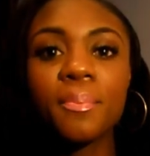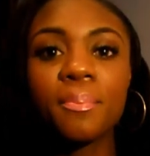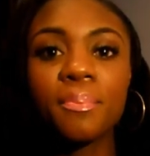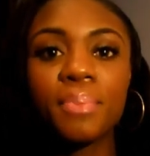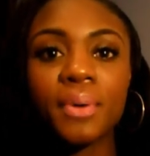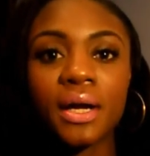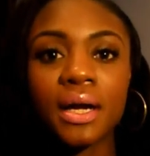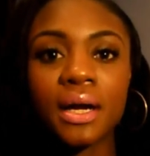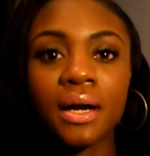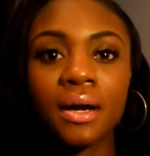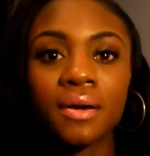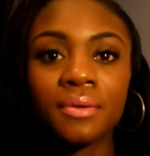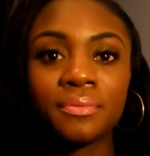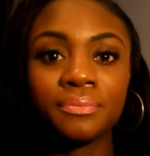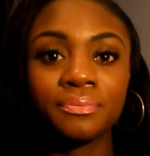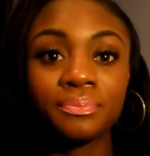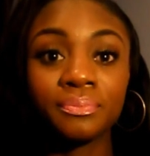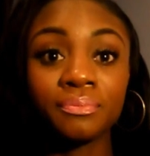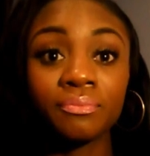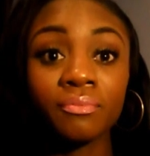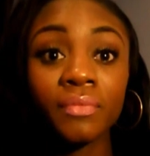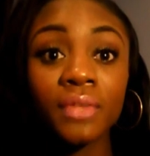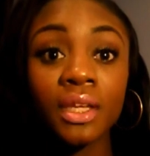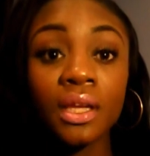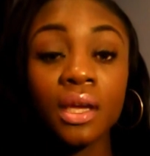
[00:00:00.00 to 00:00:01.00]
But
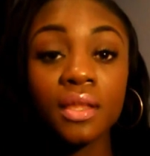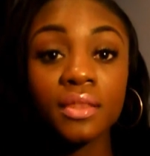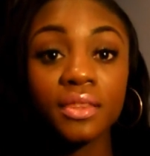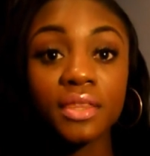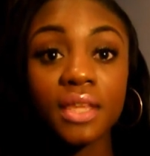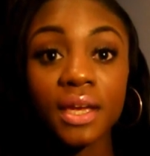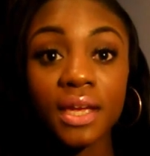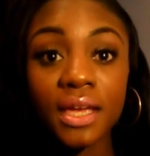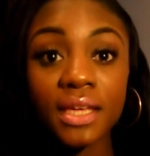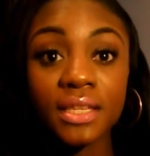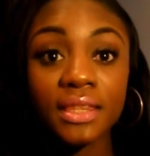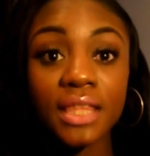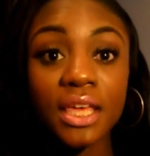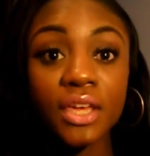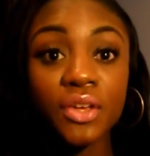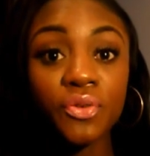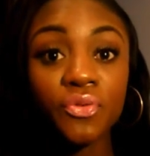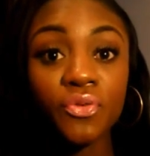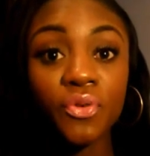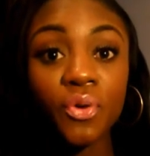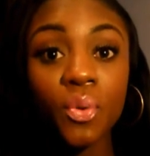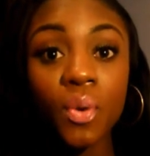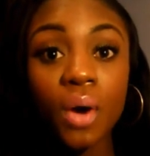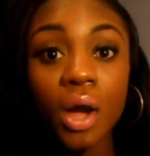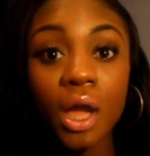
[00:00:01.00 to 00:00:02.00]
again, thank you
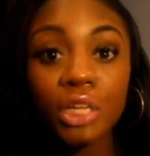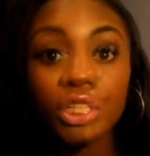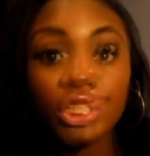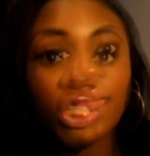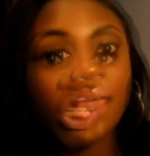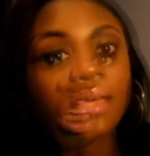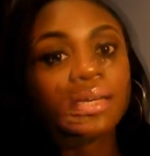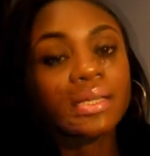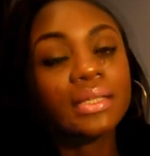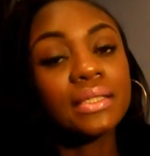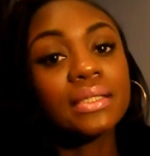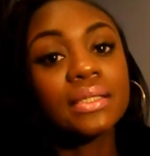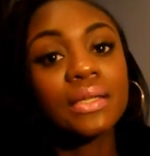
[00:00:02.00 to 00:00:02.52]
for watching.